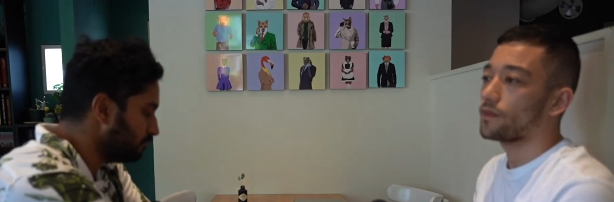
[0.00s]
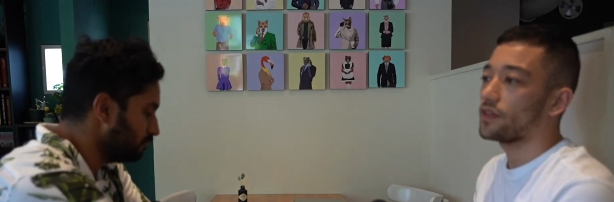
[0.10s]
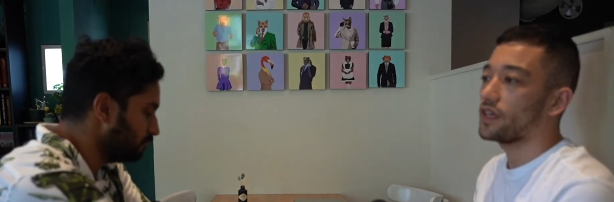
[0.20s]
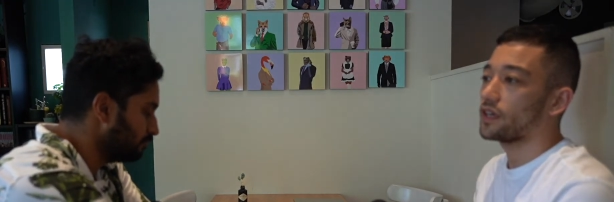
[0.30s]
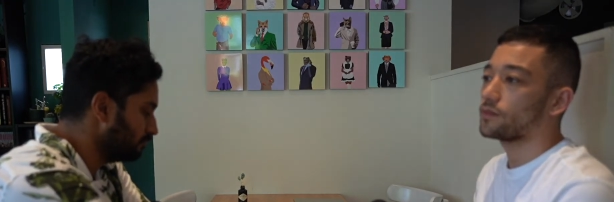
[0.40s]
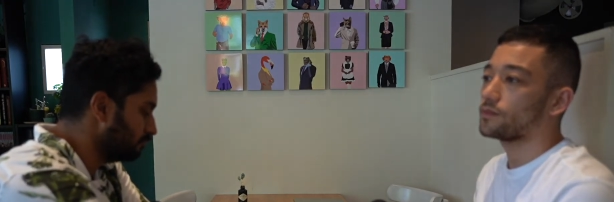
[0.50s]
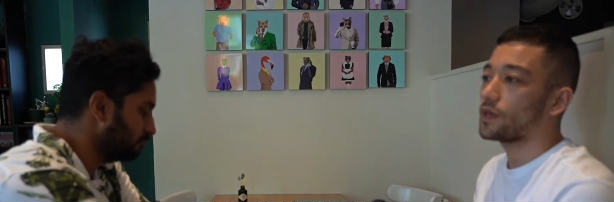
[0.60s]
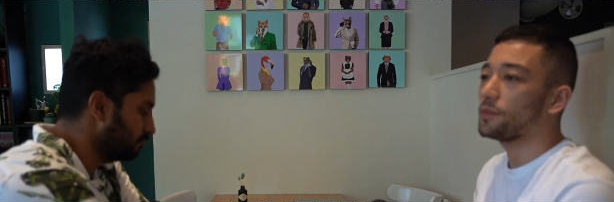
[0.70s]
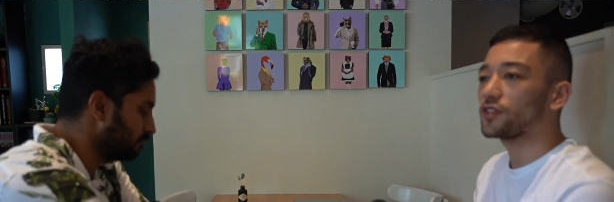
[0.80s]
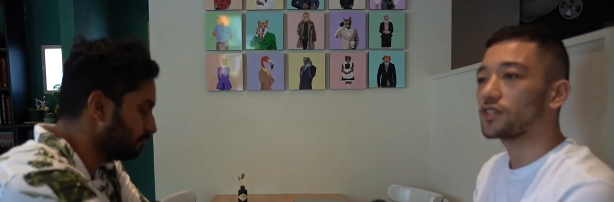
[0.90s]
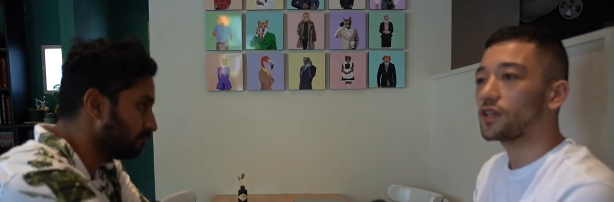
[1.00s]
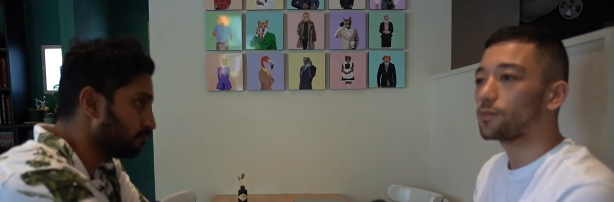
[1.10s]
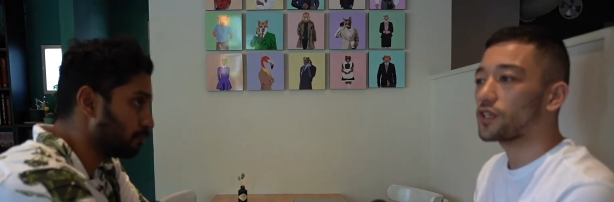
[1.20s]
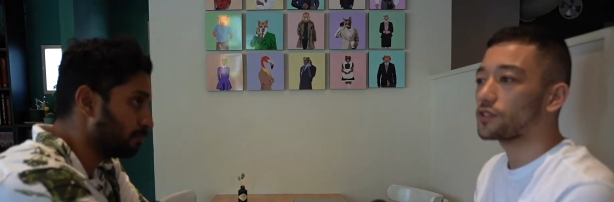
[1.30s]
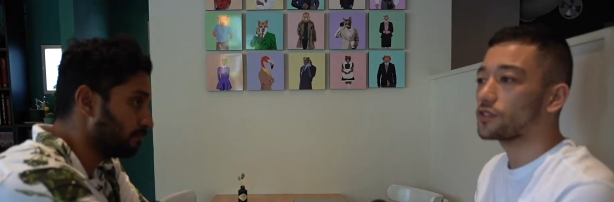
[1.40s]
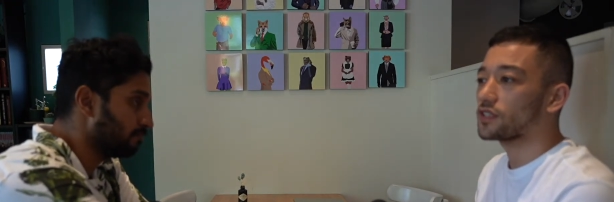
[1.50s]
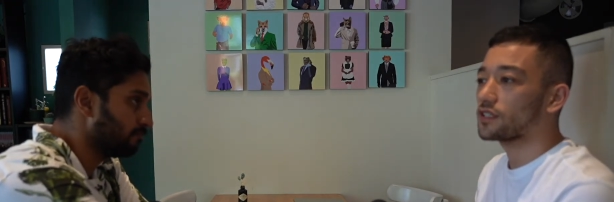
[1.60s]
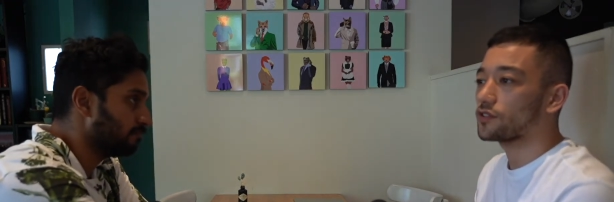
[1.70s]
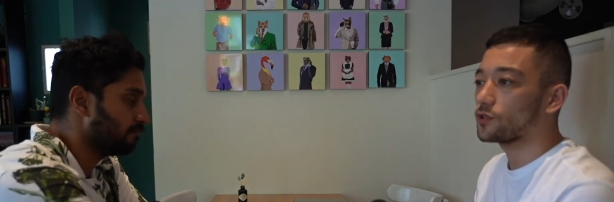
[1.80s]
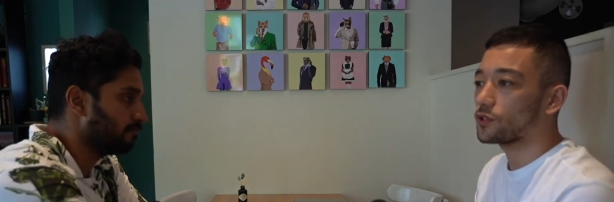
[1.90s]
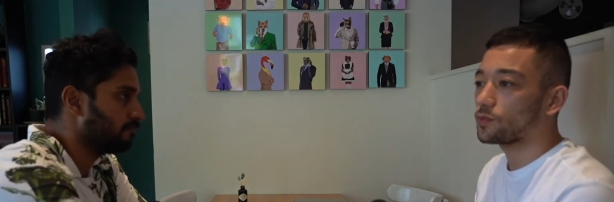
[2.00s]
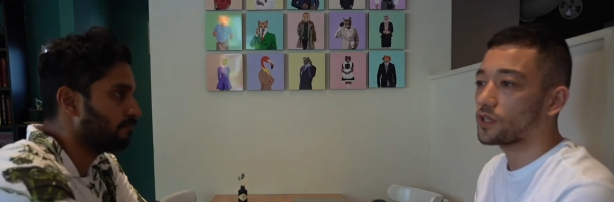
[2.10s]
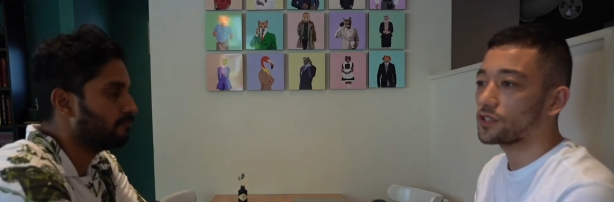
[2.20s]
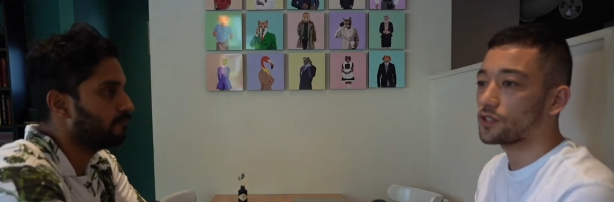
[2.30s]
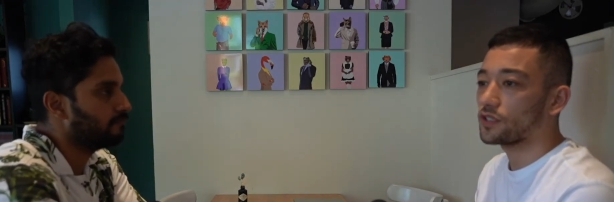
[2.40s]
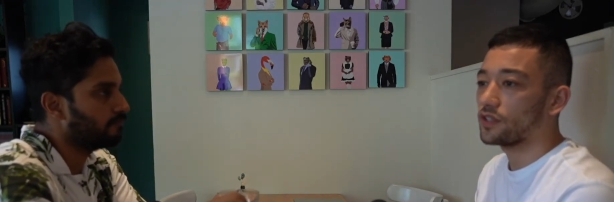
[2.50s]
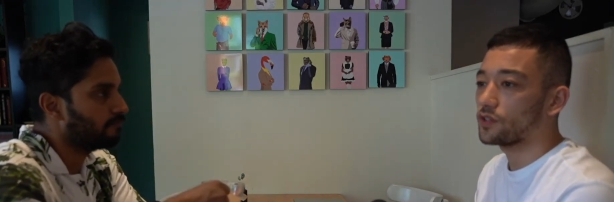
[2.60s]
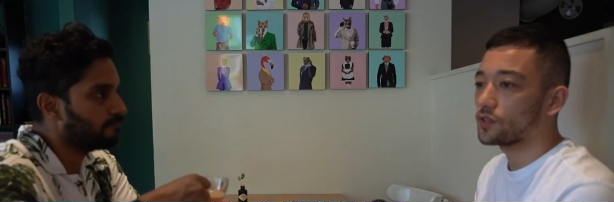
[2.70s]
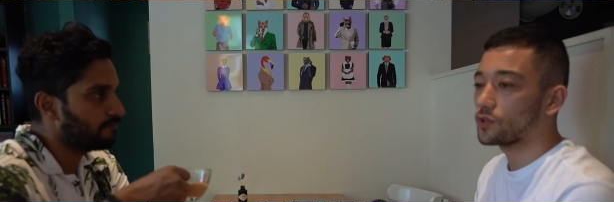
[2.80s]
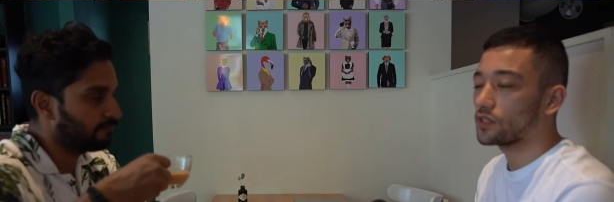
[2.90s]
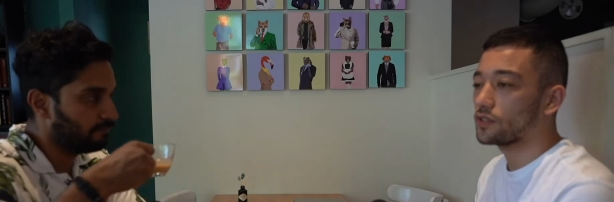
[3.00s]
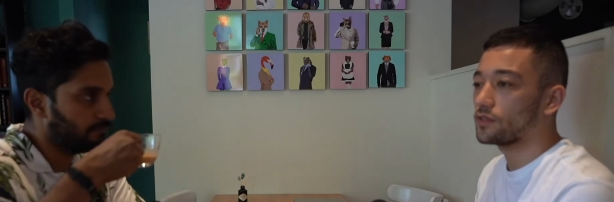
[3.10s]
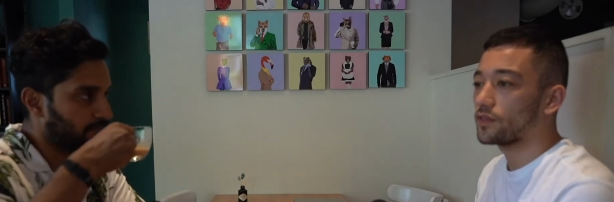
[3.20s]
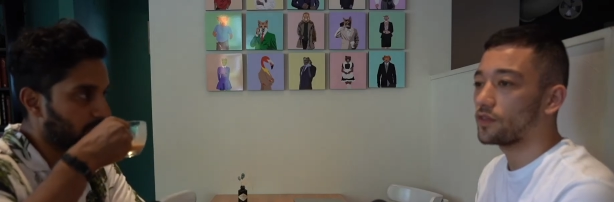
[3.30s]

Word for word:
Speaker 1: yeah, I mean, there's a lot of pressure. There's a lot of social pressure and those sorts of